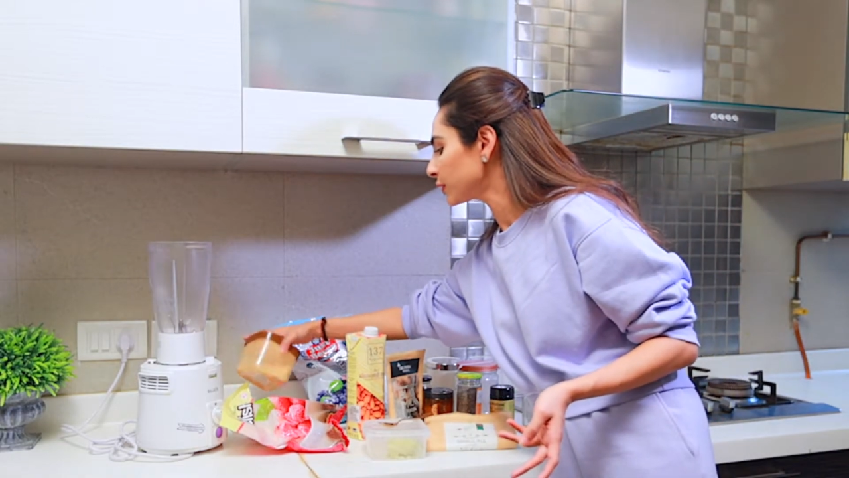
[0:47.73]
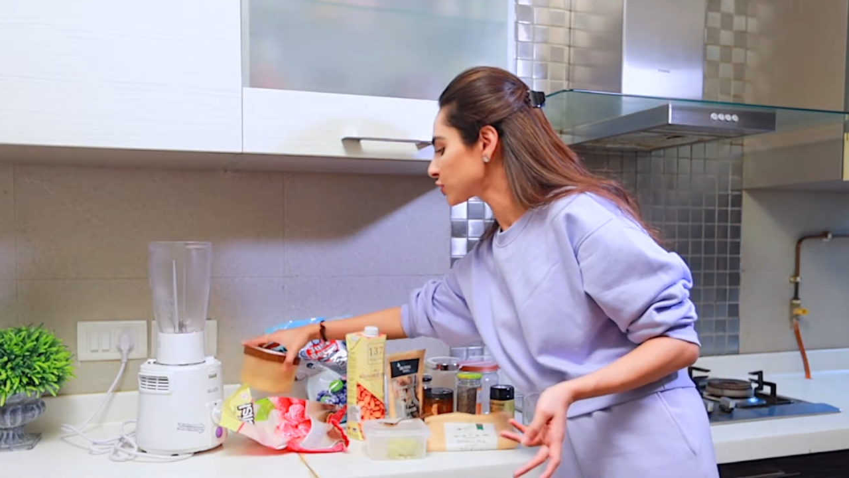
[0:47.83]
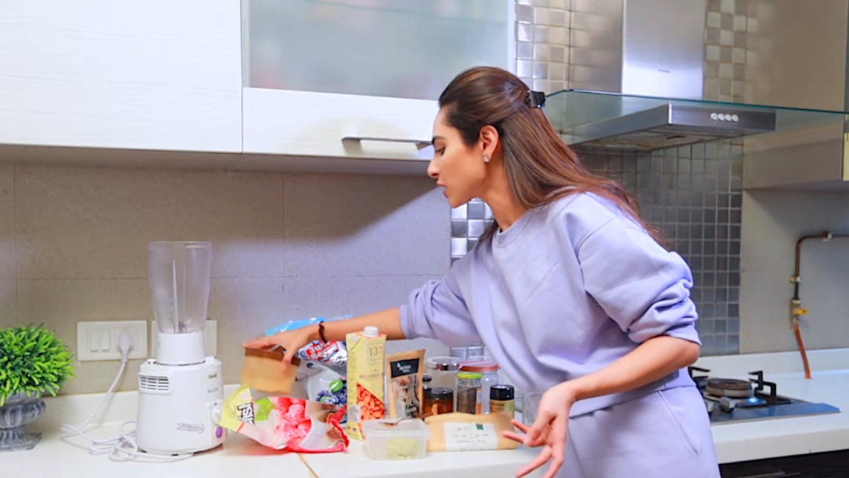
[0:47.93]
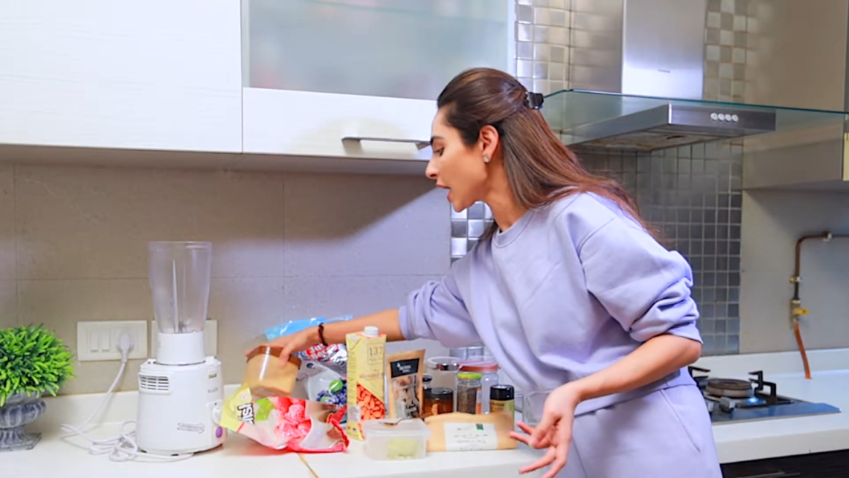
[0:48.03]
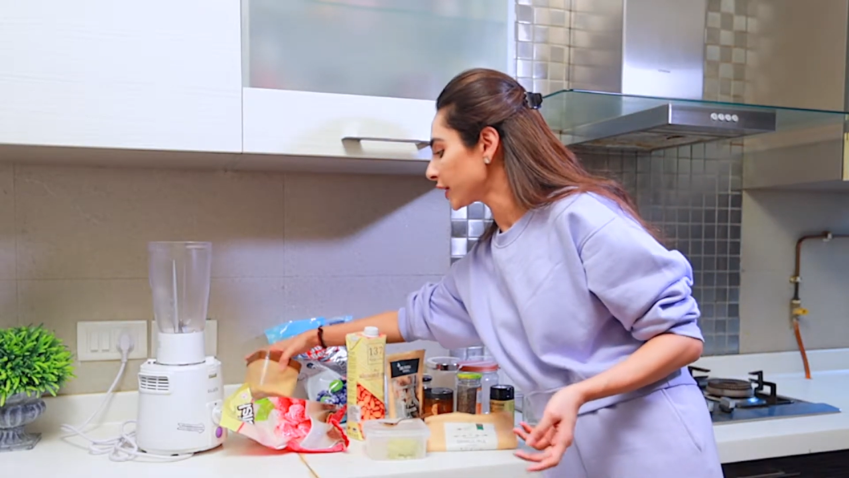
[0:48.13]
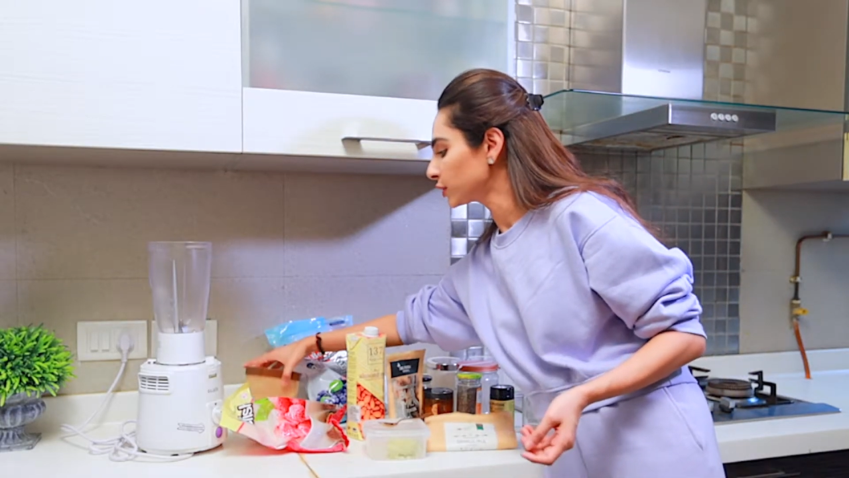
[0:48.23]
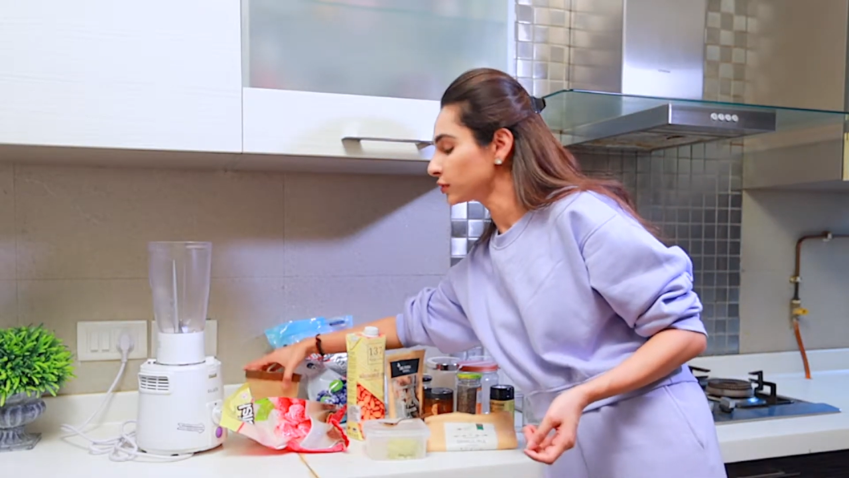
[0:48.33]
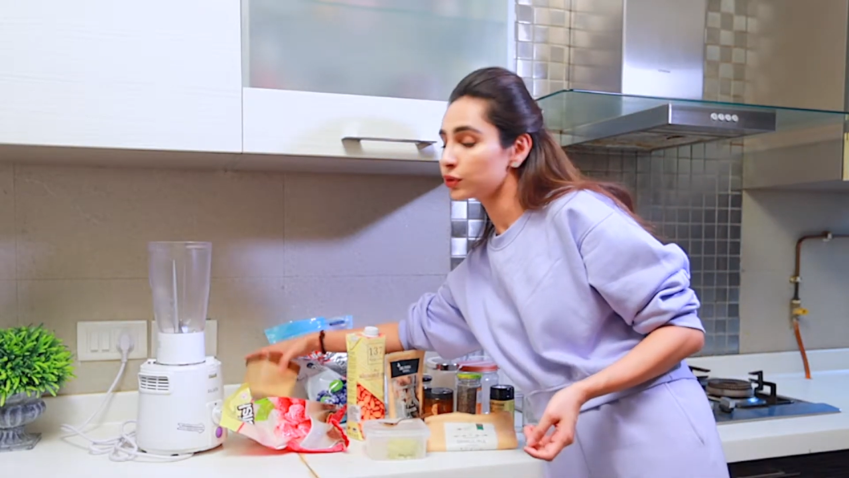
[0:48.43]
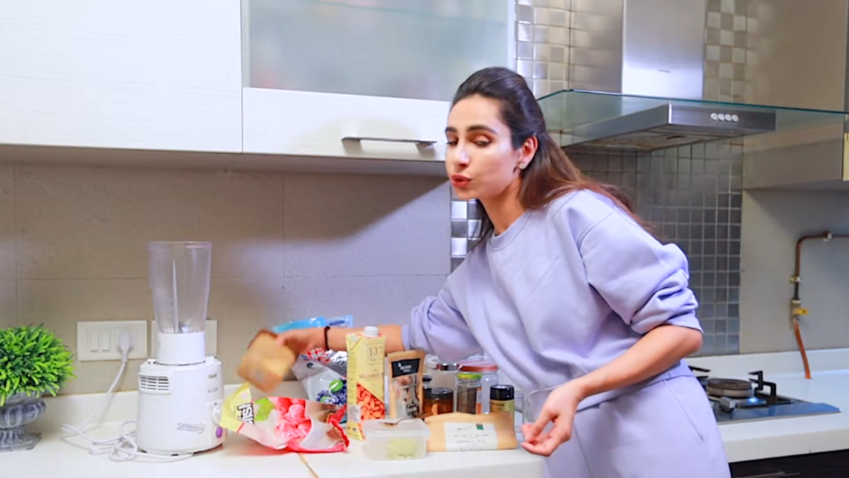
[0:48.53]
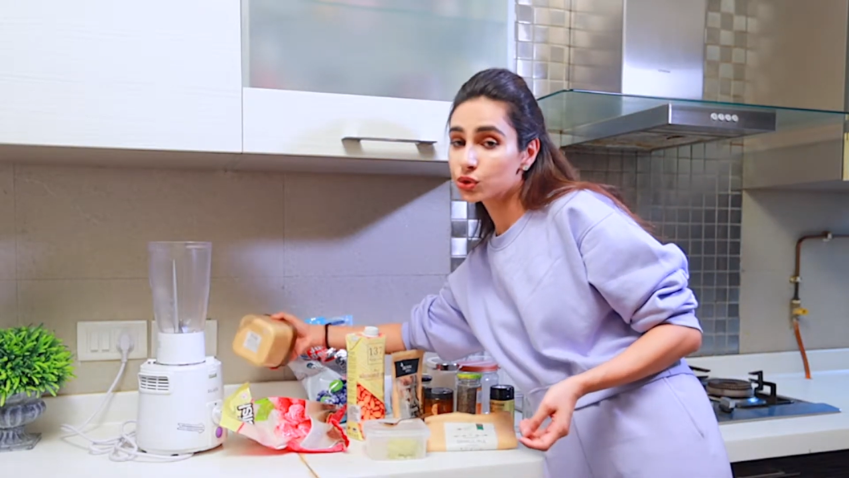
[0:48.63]
which I
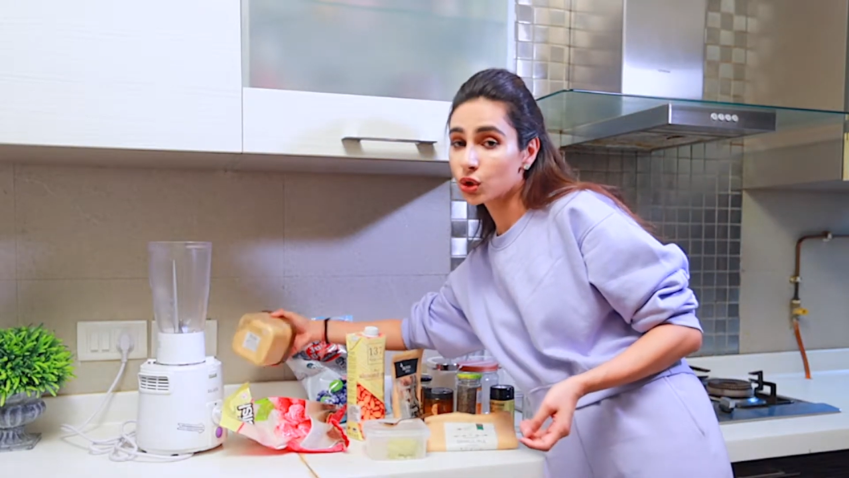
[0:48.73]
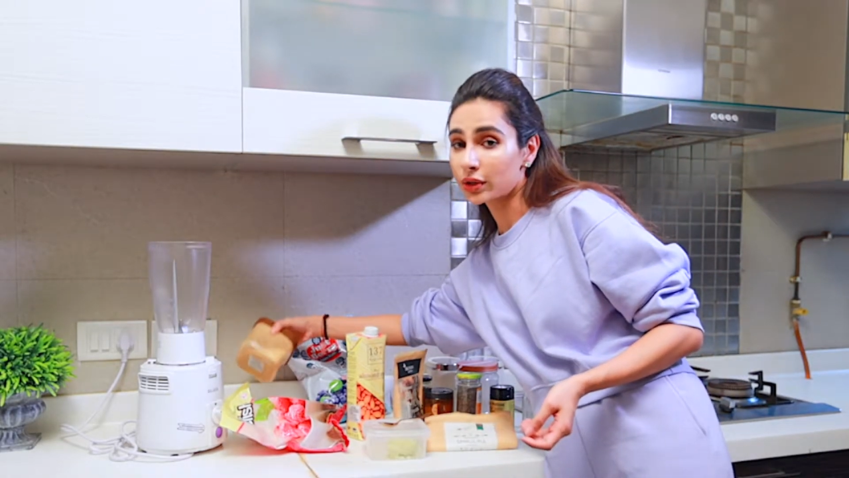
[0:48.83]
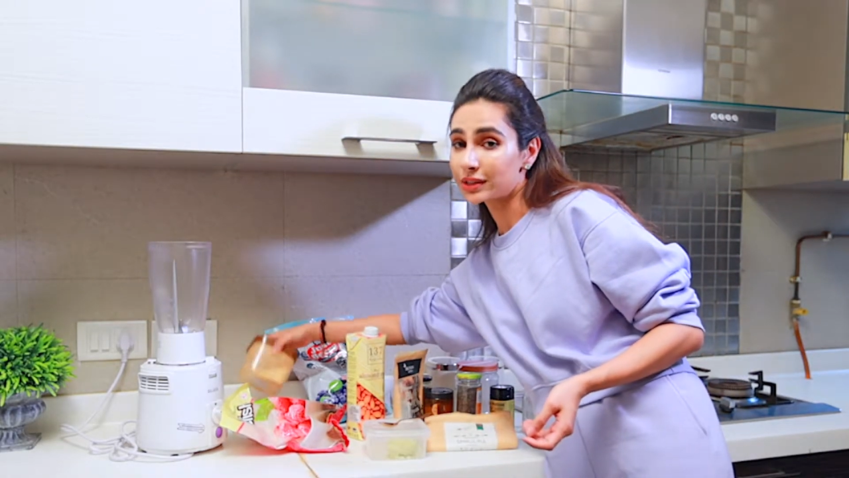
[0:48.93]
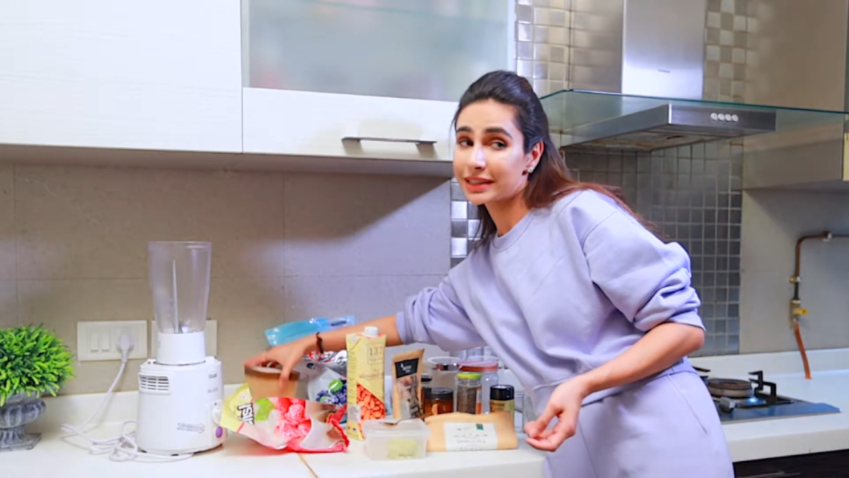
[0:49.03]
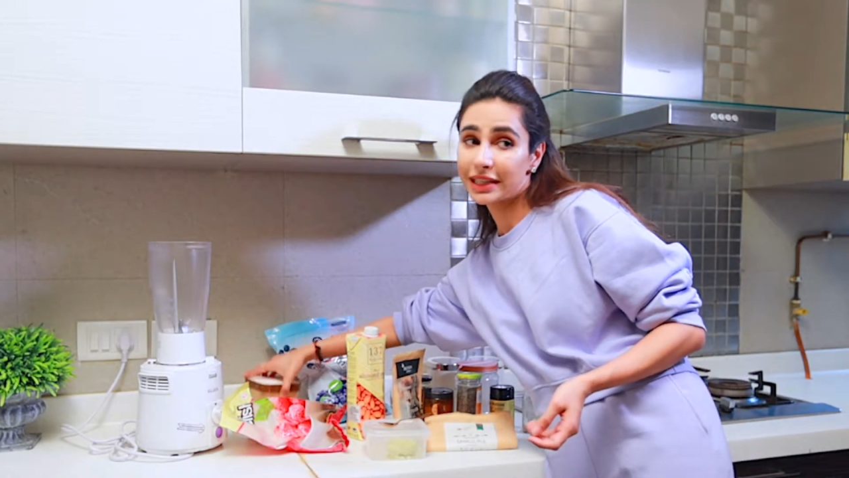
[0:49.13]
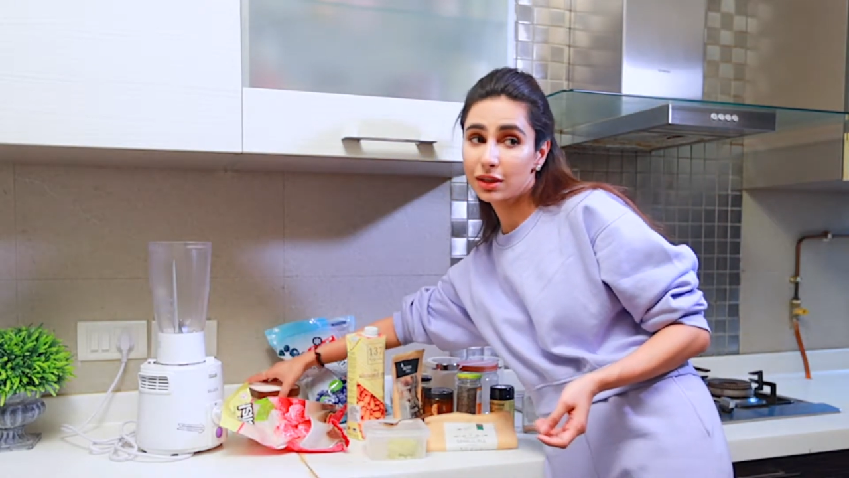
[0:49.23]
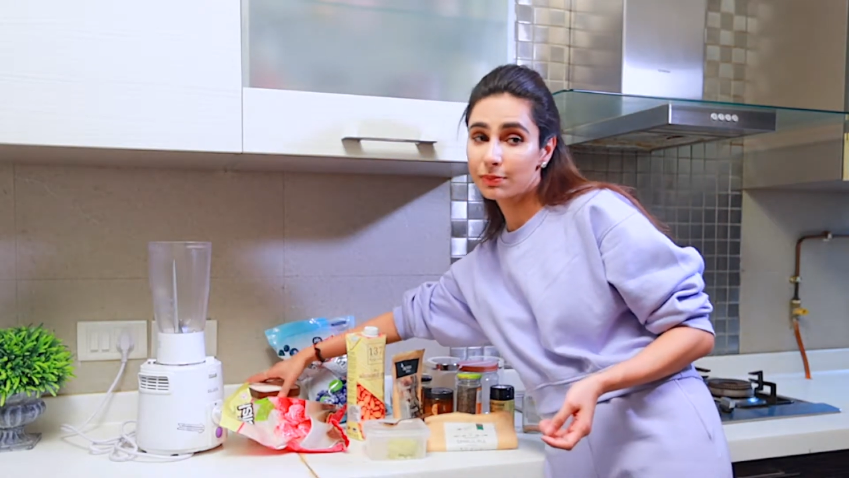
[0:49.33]
use on a daily